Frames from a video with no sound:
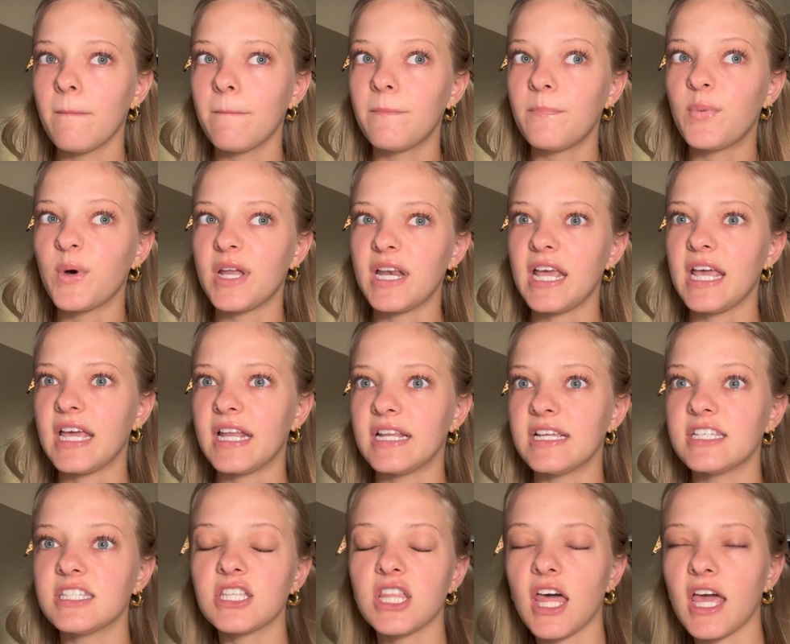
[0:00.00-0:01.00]
but it
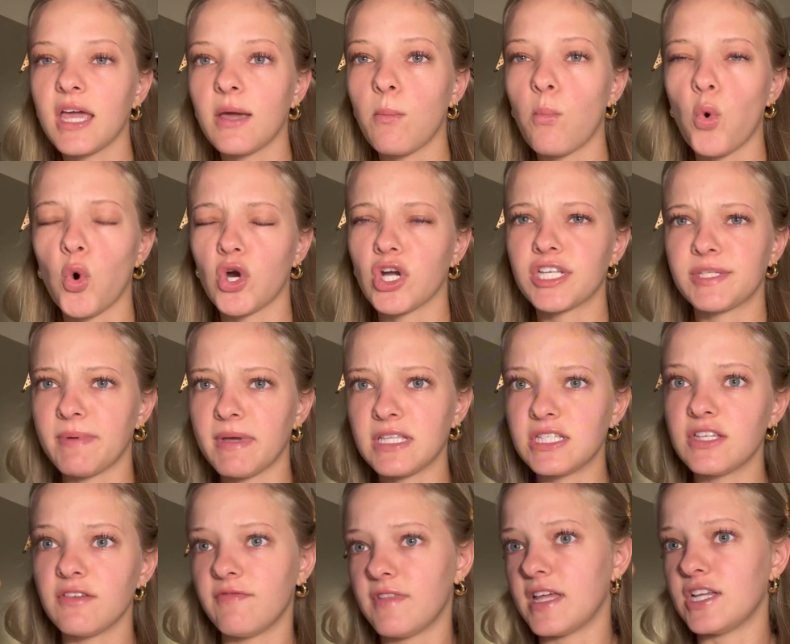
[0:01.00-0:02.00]
is like more
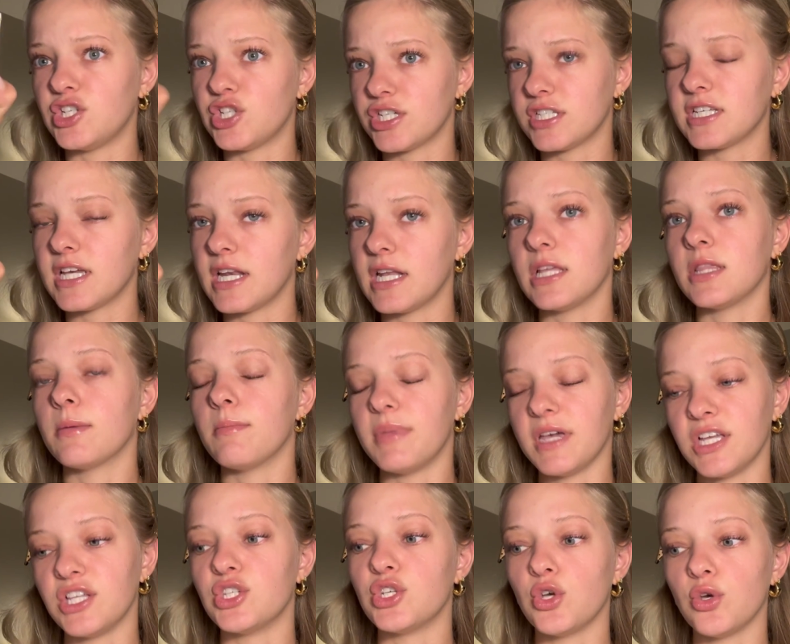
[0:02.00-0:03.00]
expensive than just getting the
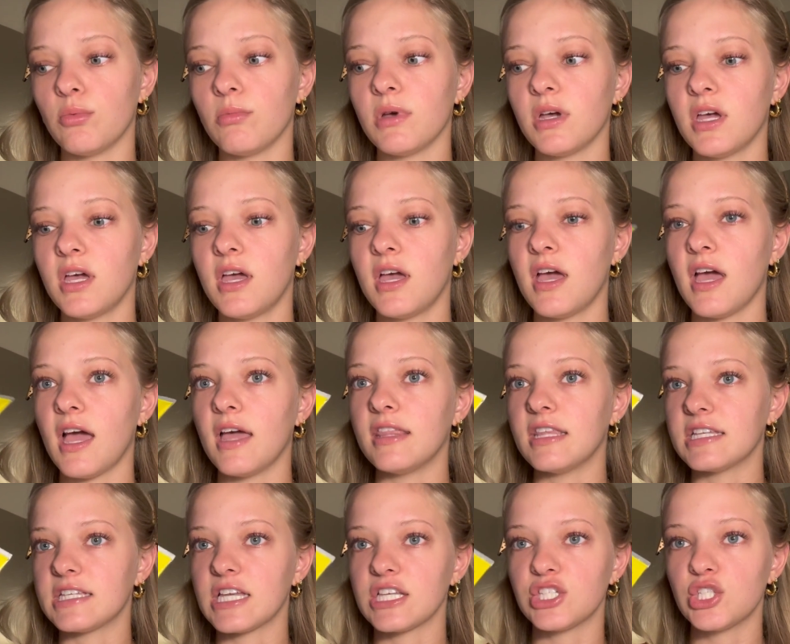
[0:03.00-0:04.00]
big tube. And
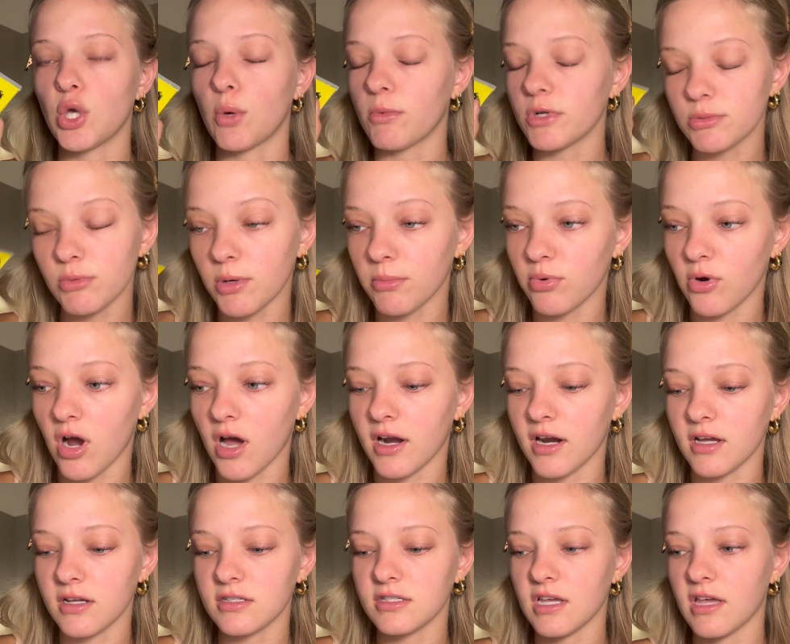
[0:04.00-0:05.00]
this has so much more
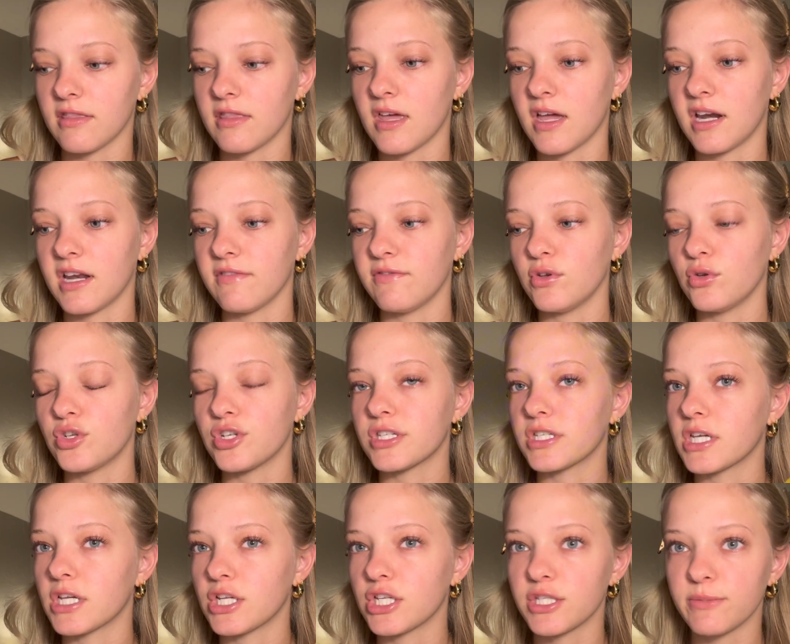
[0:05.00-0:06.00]
product. And then if you just
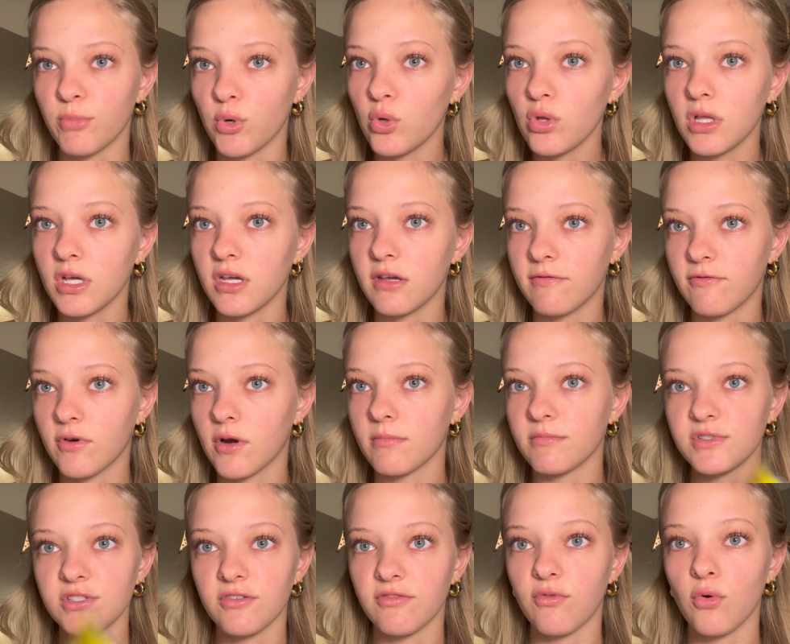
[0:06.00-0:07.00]
get a spoolie from
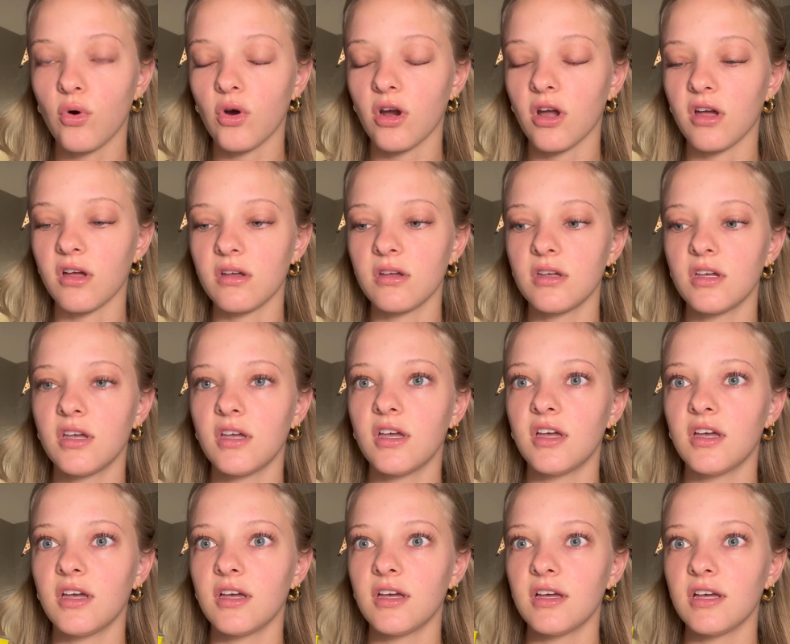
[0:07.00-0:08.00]
Sephora,
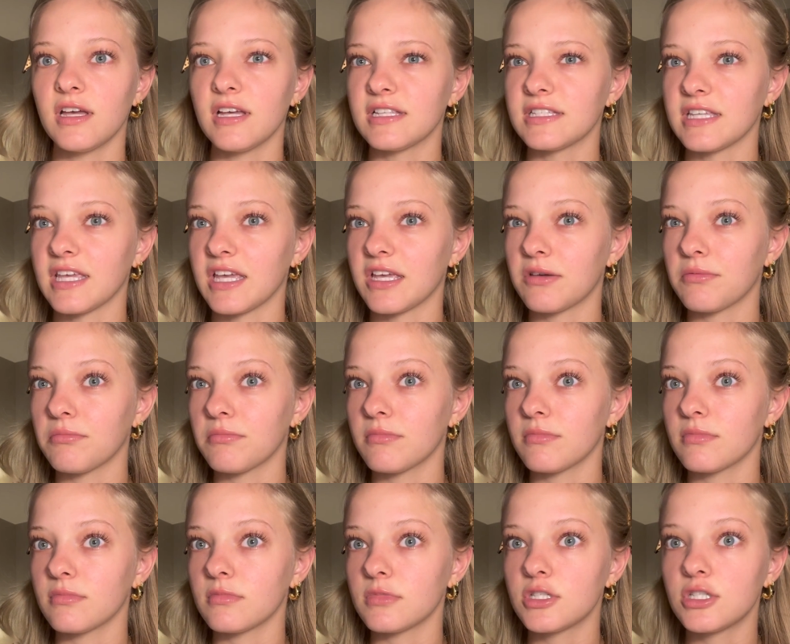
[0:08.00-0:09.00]
it's like
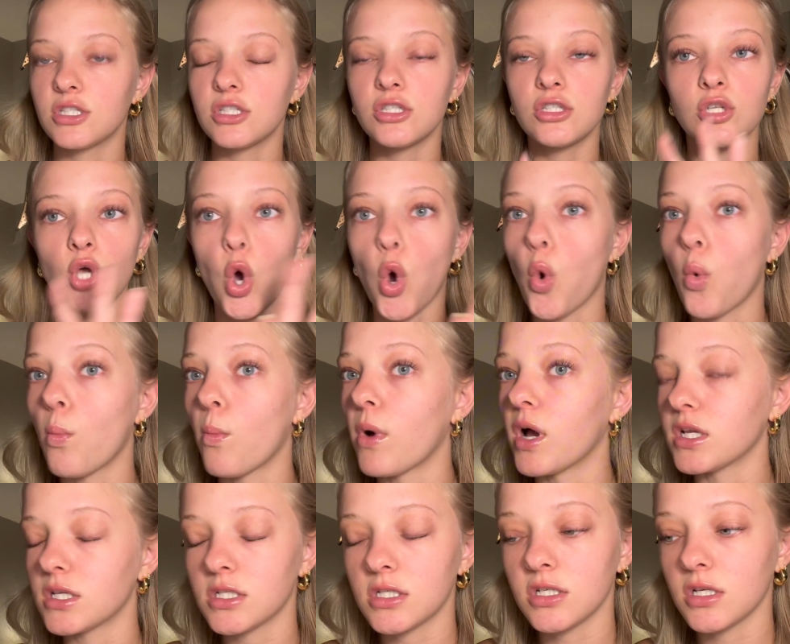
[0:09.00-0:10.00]
so
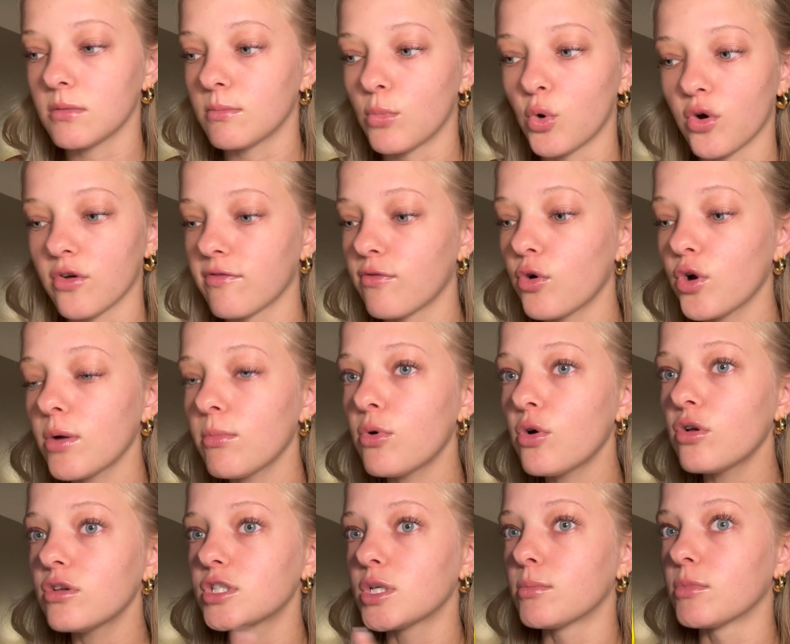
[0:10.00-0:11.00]
much more
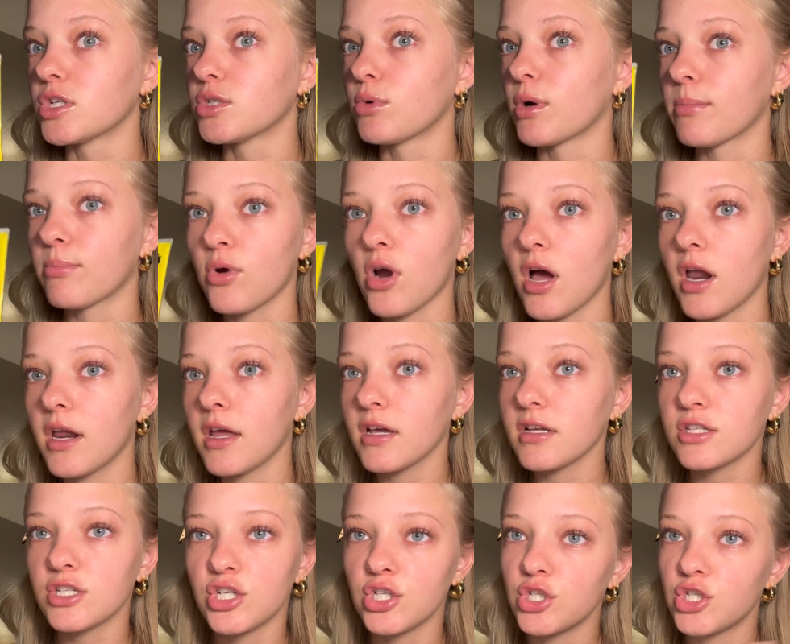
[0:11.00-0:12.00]
affordable, so much more
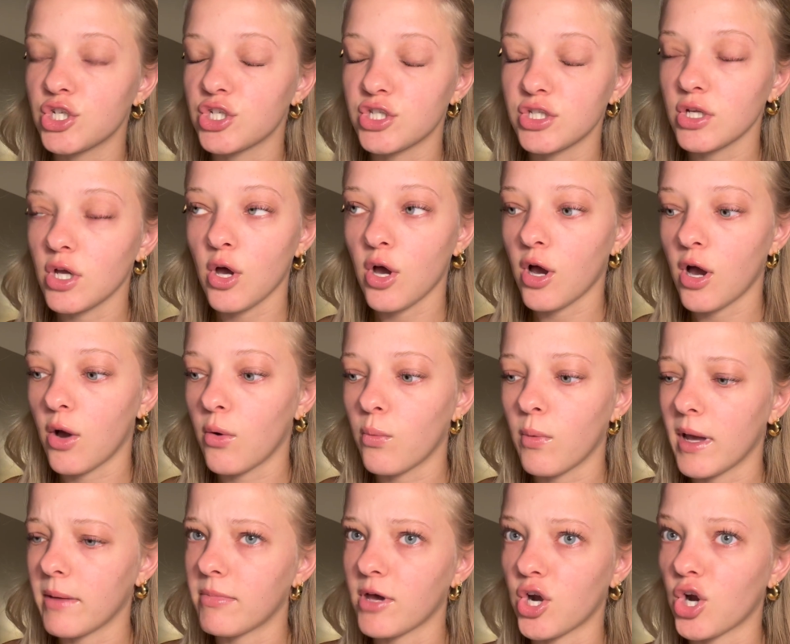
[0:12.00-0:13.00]
product, just a
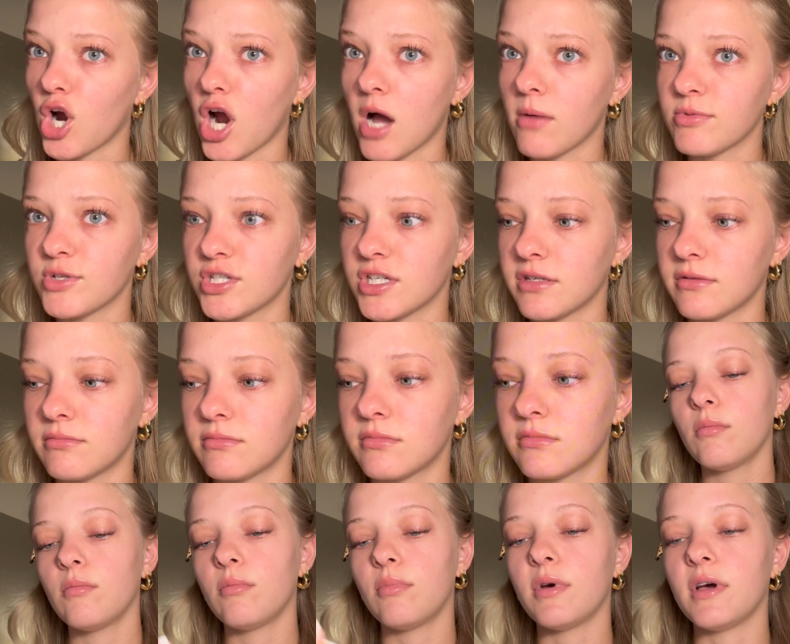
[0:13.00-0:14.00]
way better option.
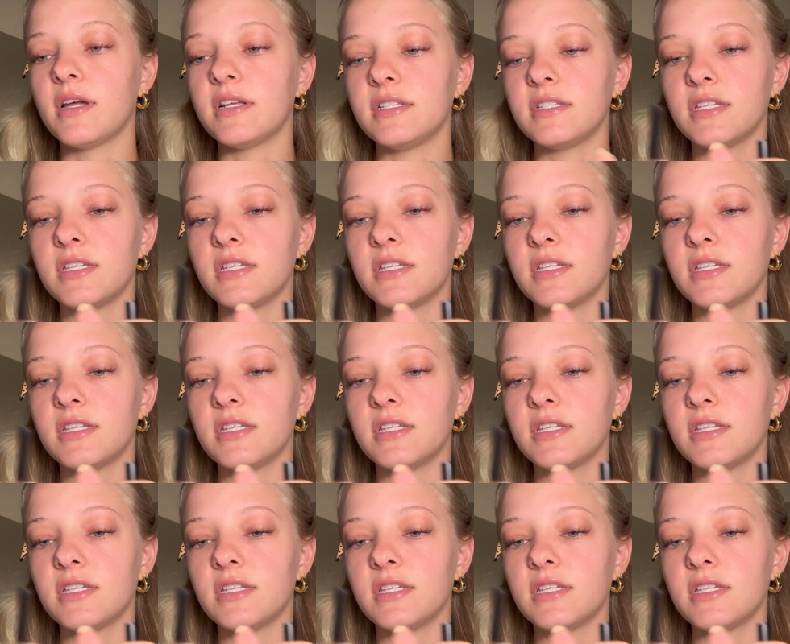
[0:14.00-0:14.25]
But